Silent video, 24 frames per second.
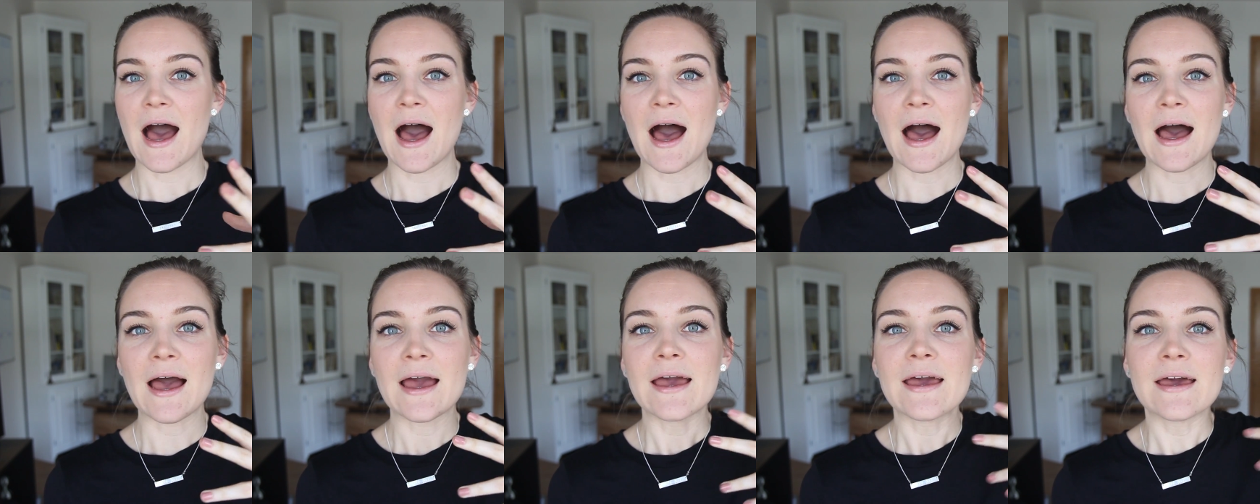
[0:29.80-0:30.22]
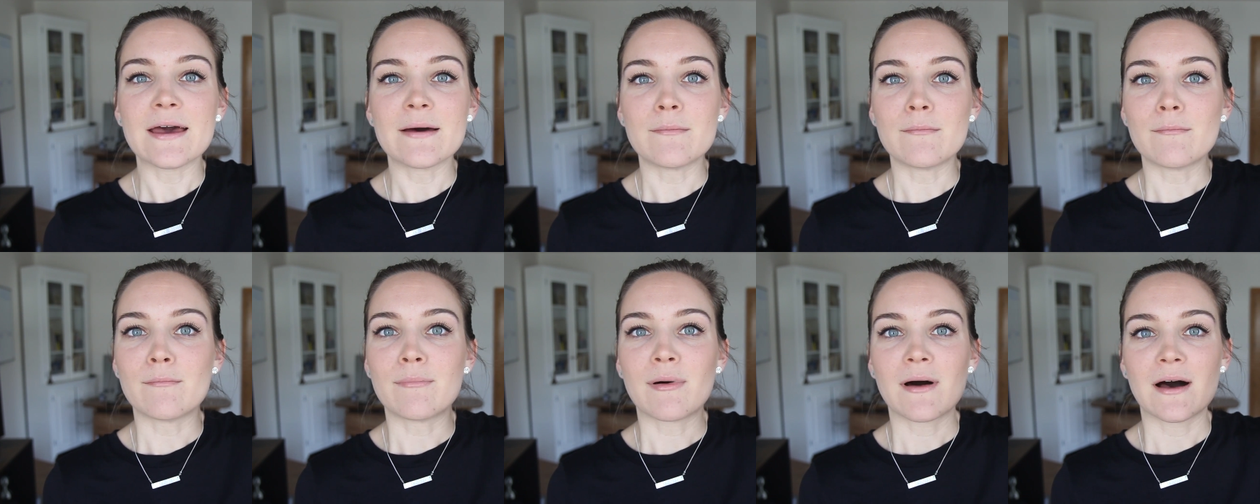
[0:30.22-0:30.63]
I
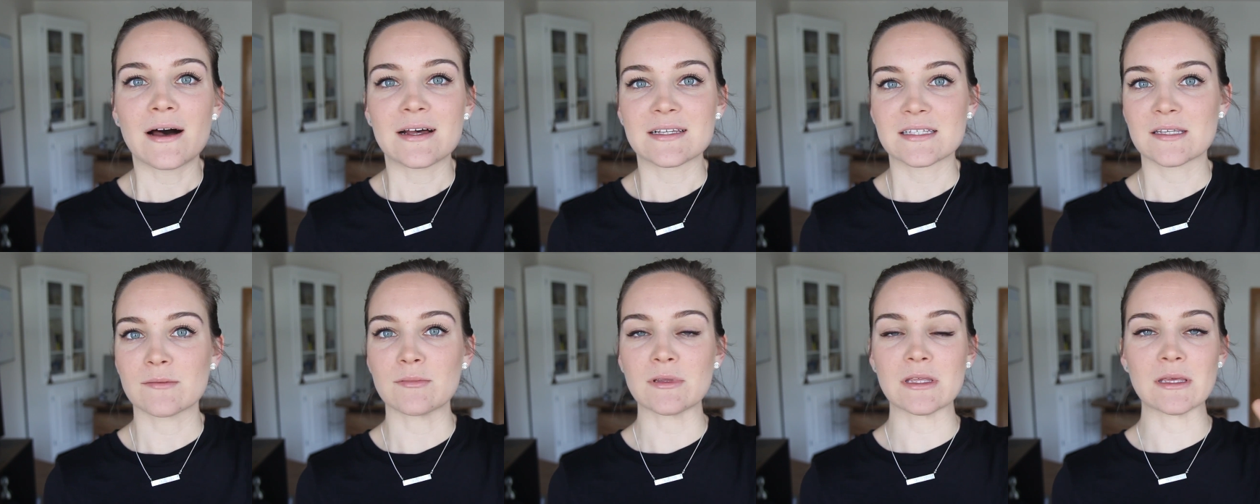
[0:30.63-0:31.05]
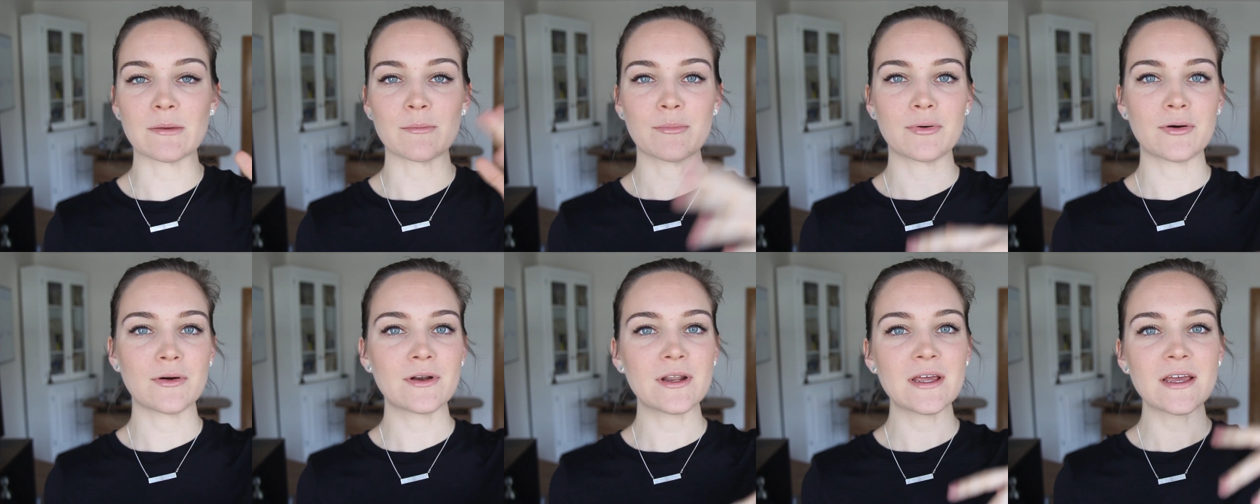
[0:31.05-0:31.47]
am
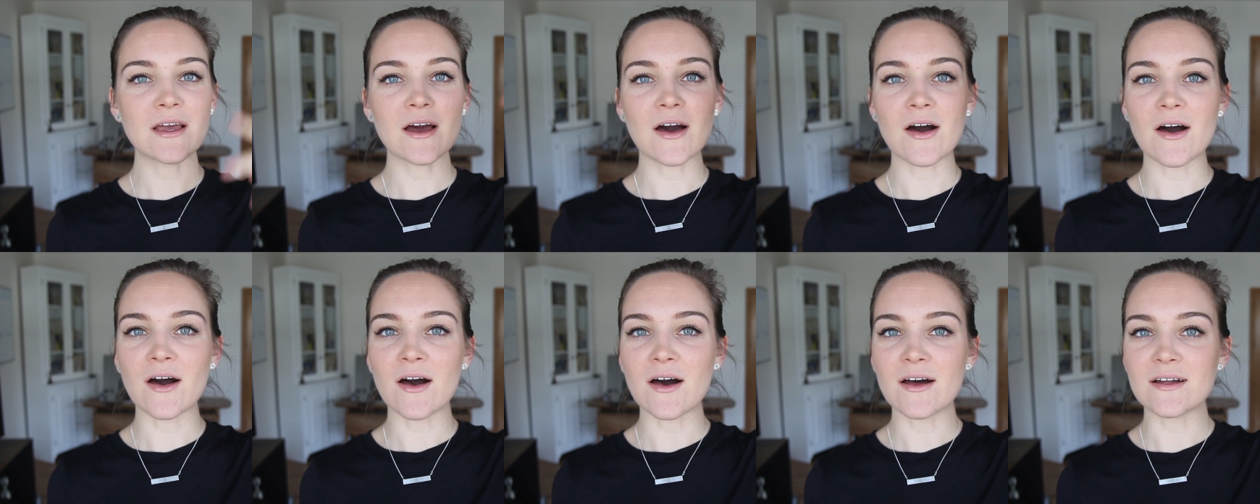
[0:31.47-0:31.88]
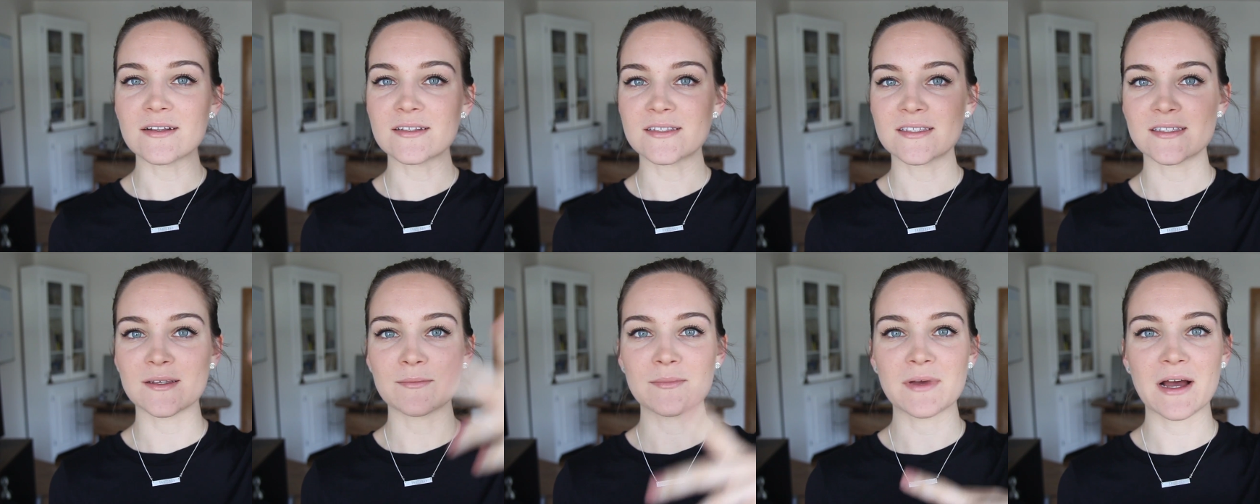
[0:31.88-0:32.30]
possibly putting
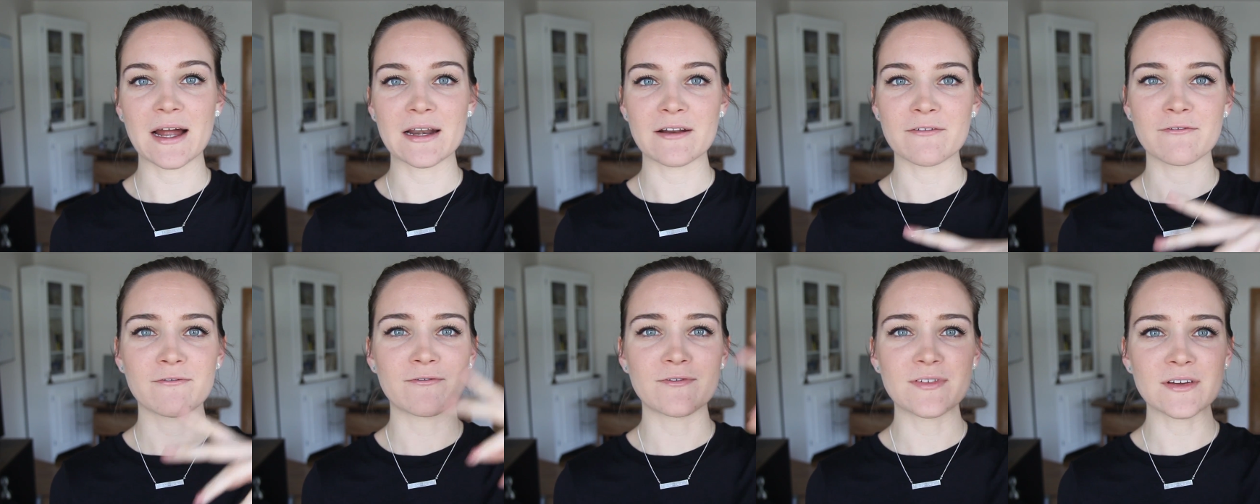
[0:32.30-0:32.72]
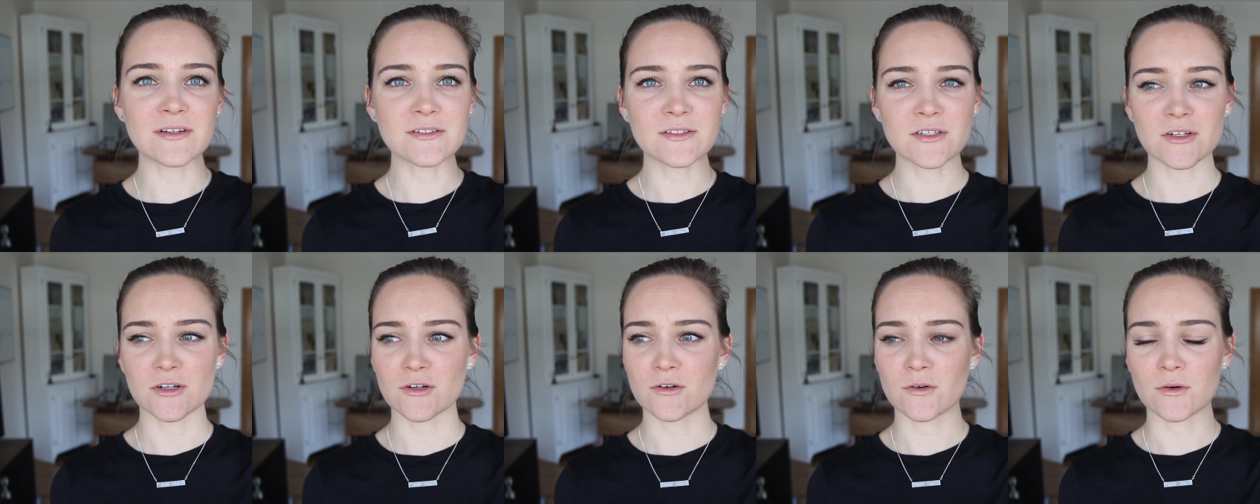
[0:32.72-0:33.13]
on some kind of
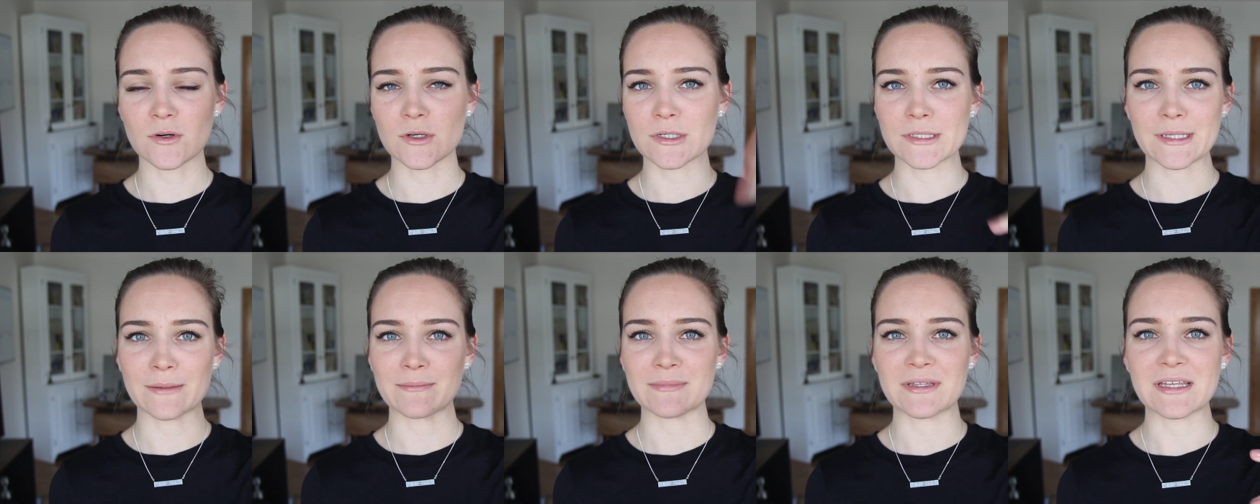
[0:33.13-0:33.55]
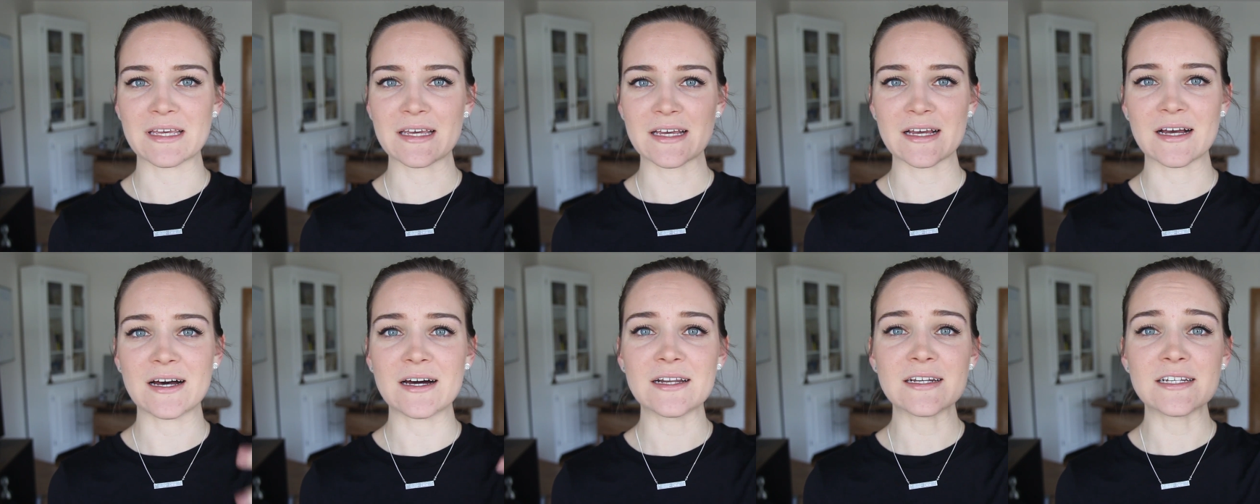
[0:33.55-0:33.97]
filter or
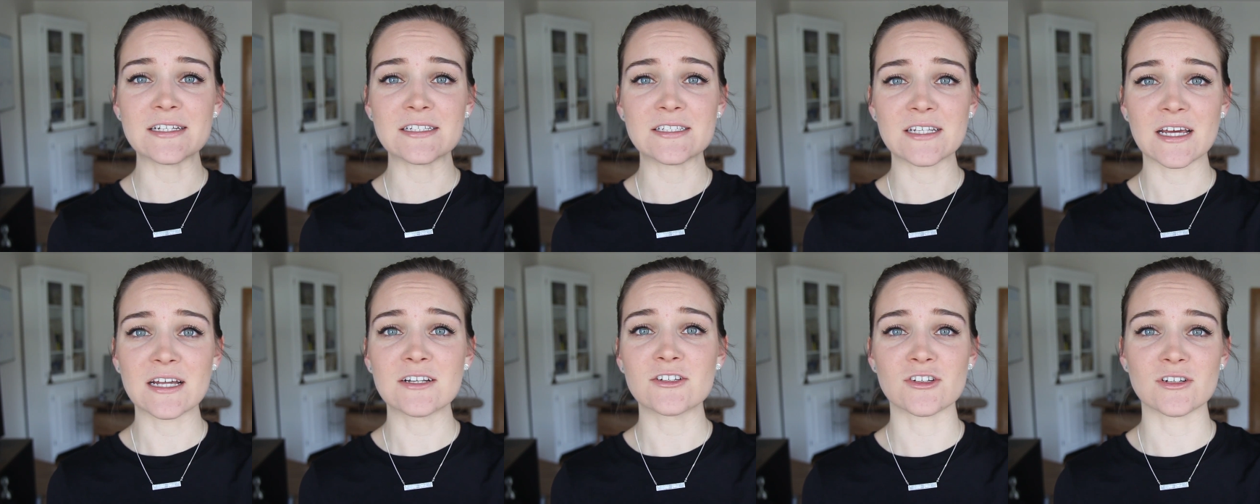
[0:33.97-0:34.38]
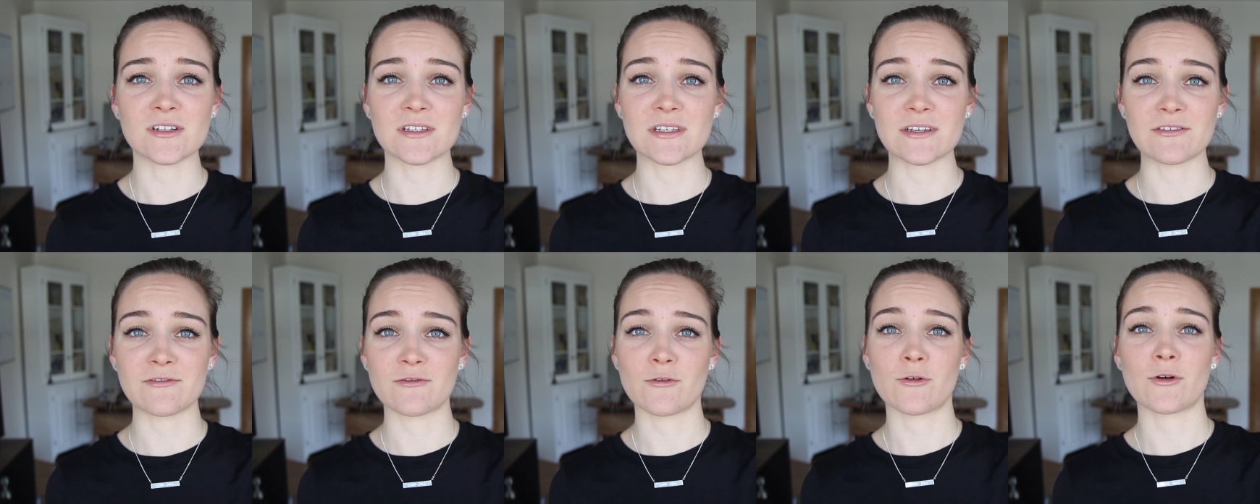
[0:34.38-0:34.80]
something
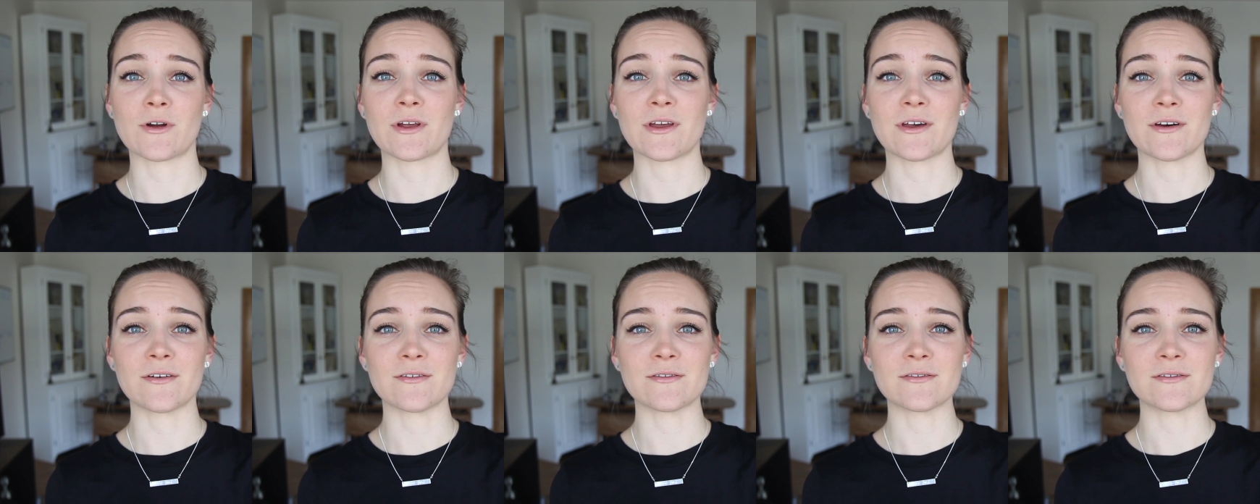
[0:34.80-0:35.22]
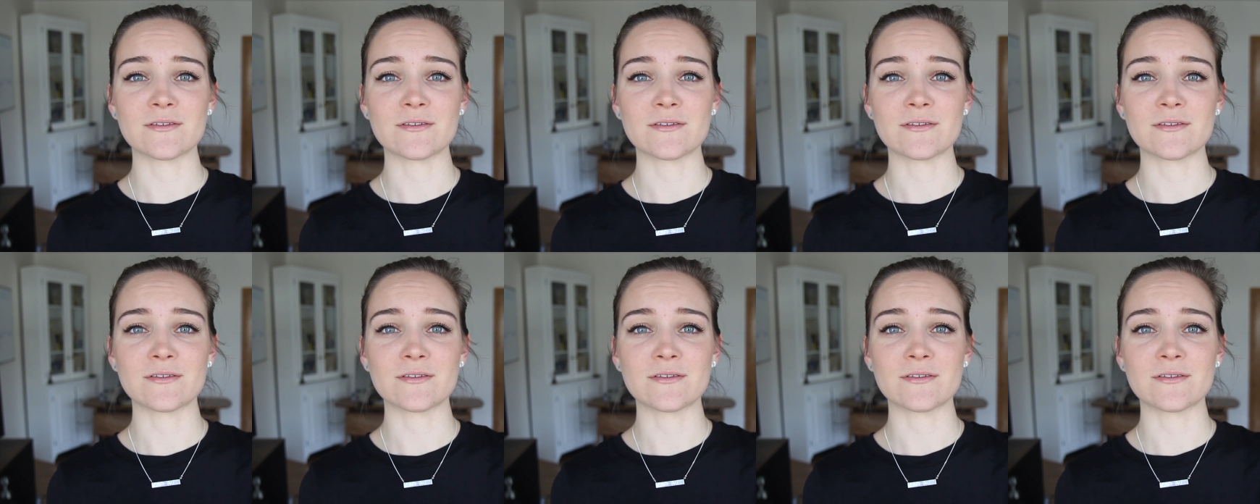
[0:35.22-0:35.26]
unintentionally for you.